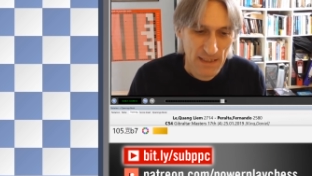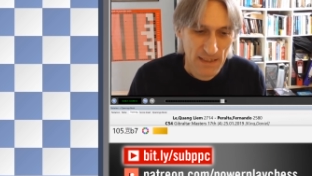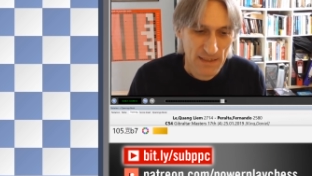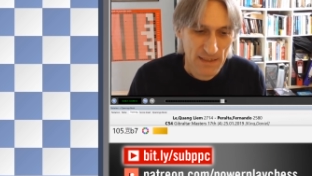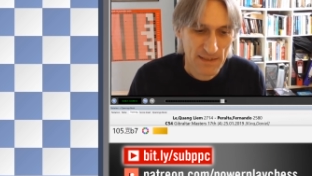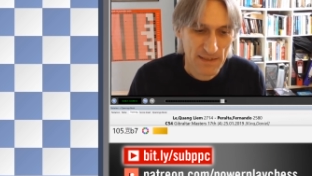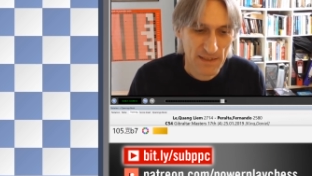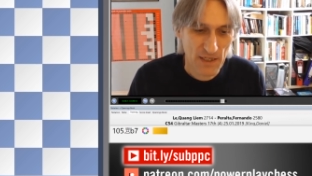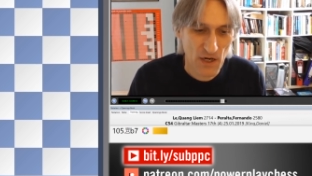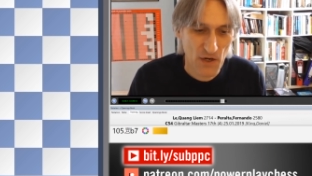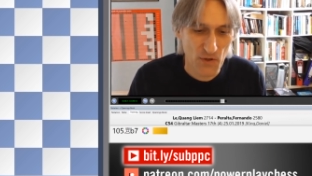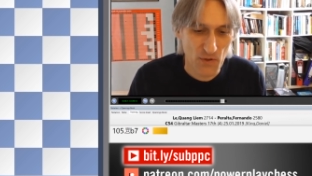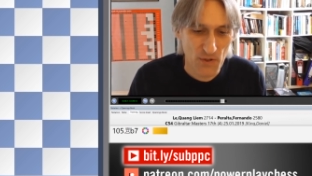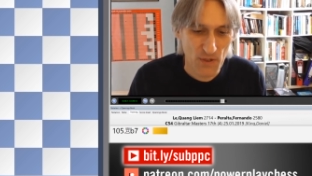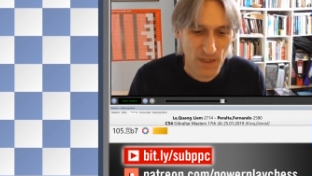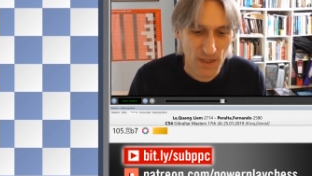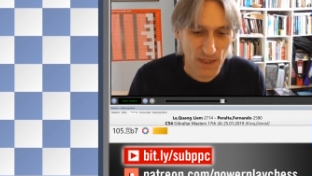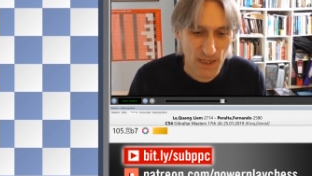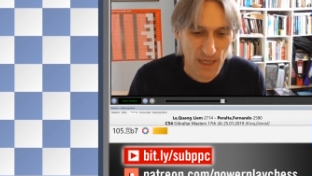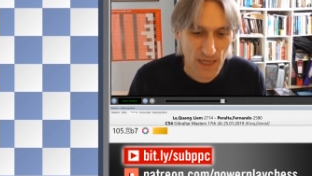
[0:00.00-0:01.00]
So
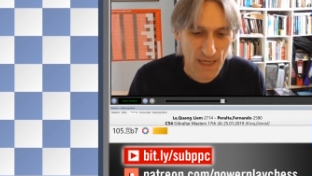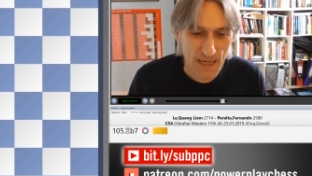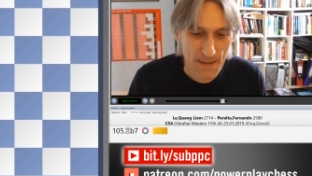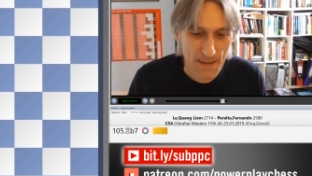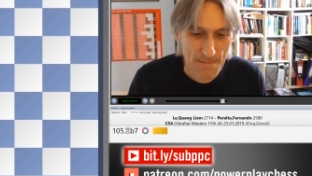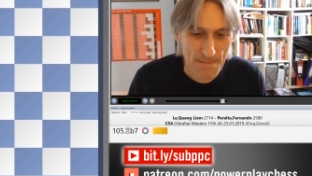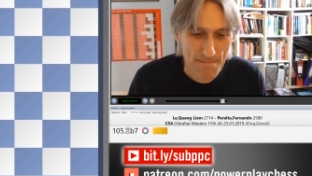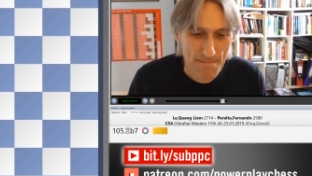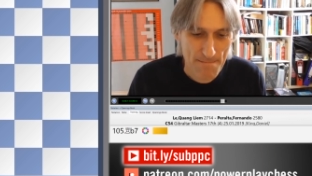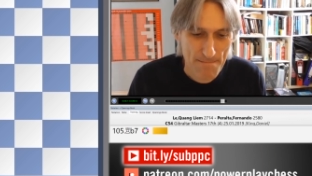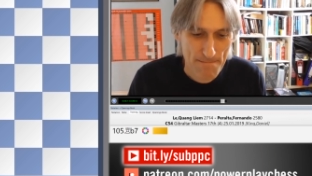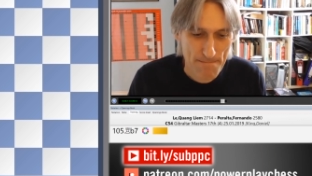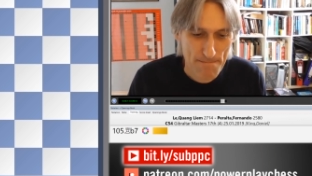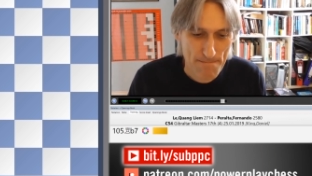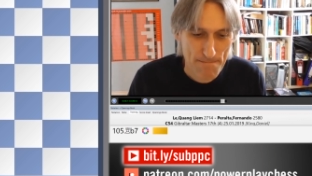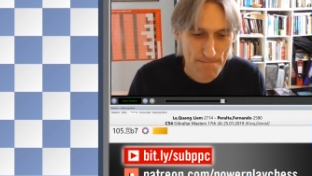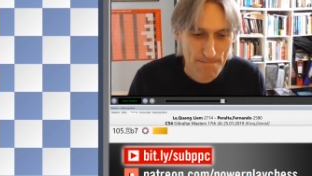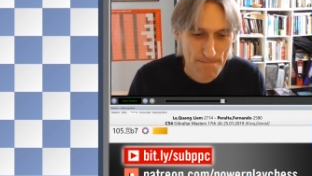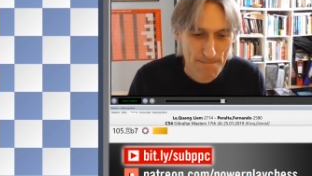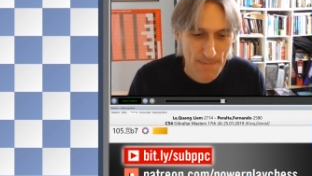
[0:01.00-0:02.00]
um,
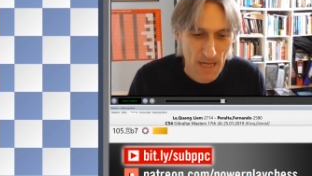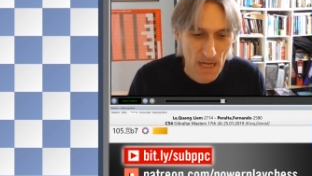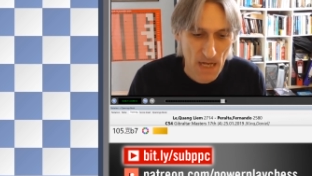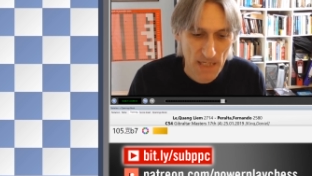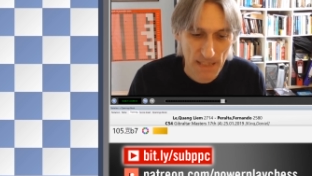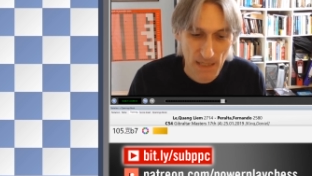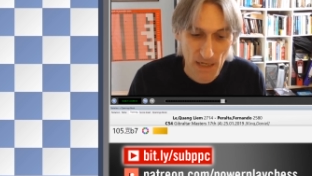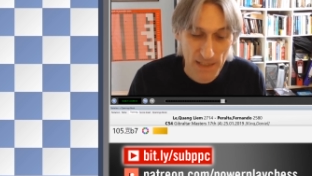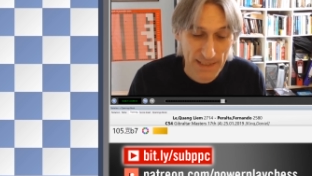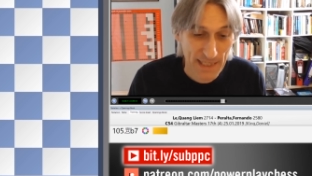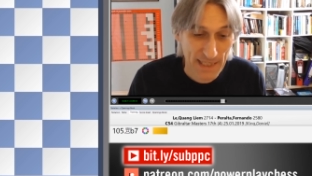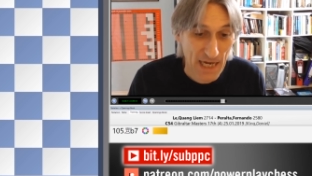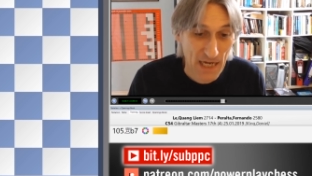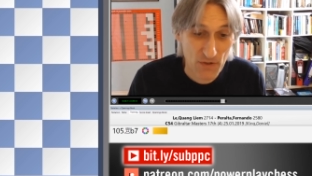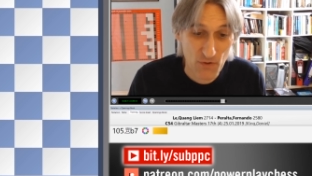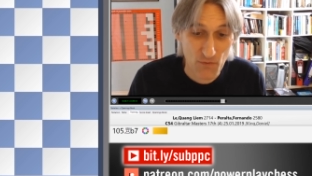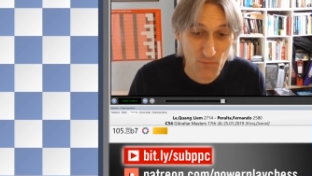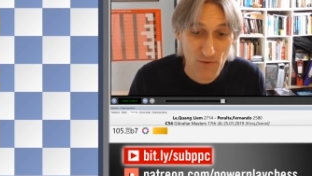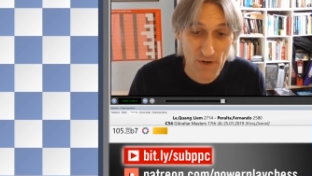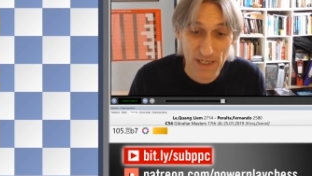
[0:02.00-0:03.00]
I, I,
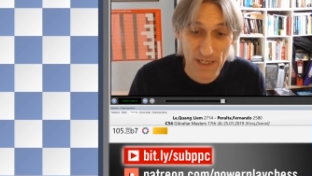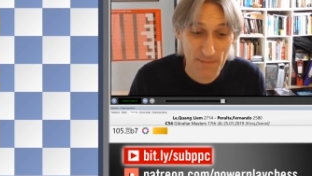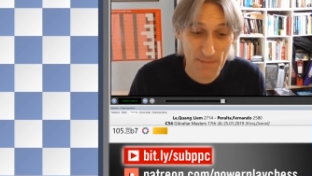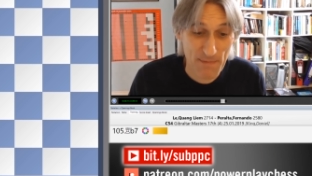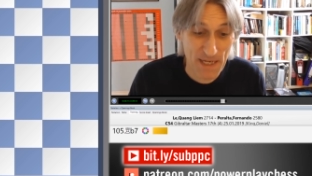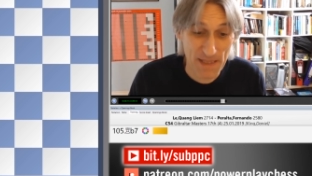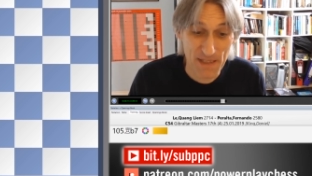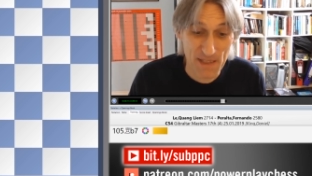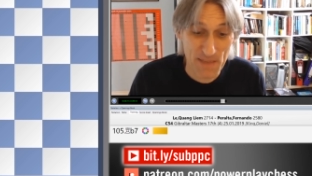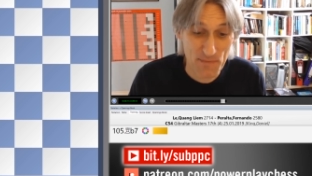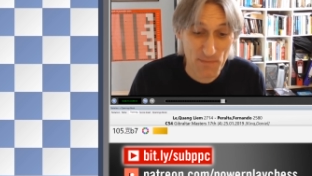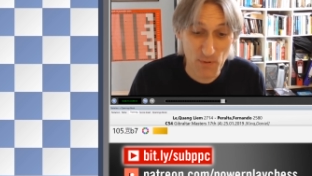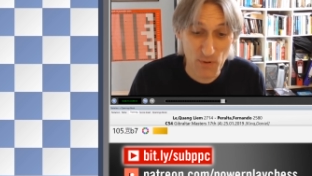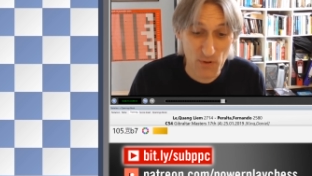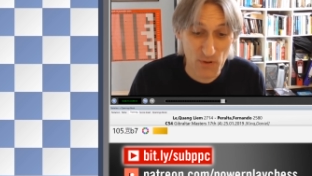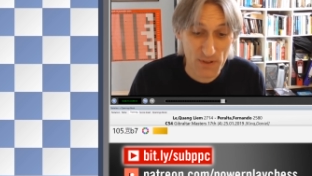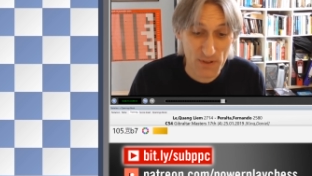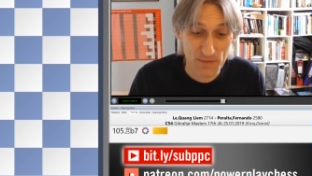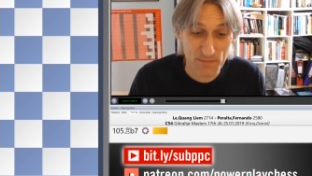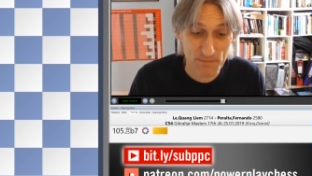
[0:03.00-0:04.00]
cannot recommend this
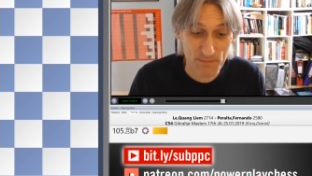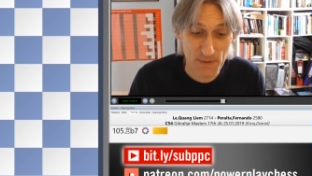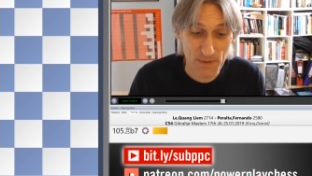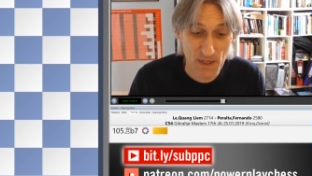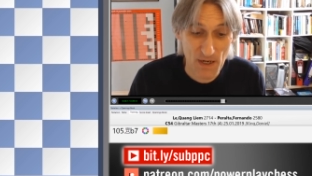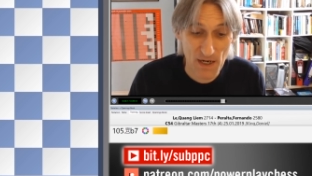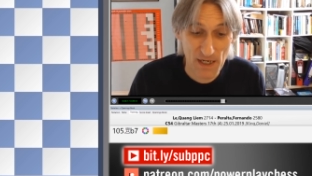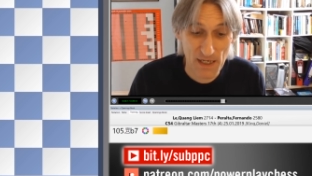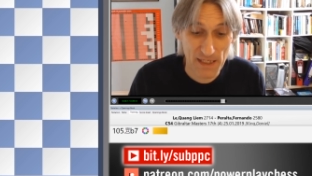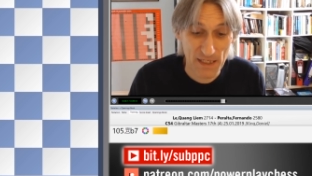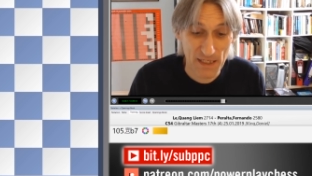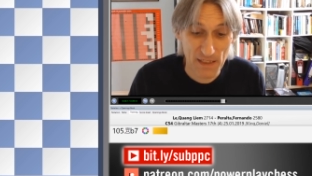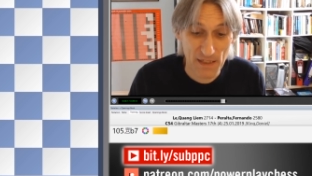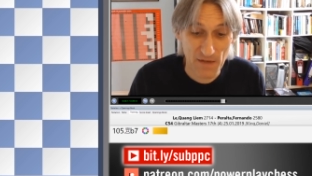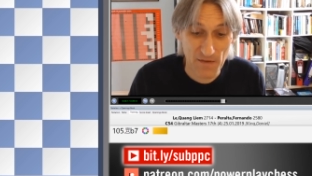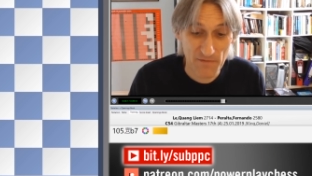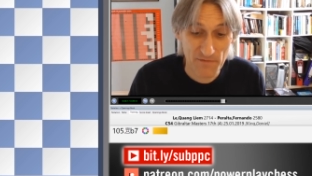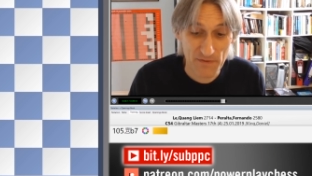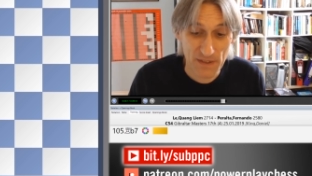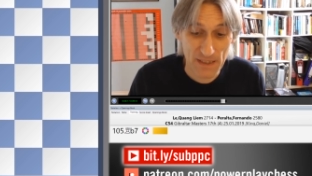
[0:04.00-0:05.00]
book highly
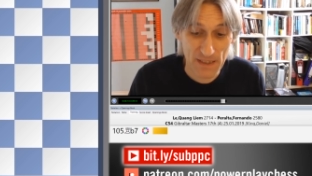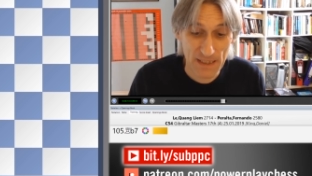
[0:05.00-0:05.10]
enough.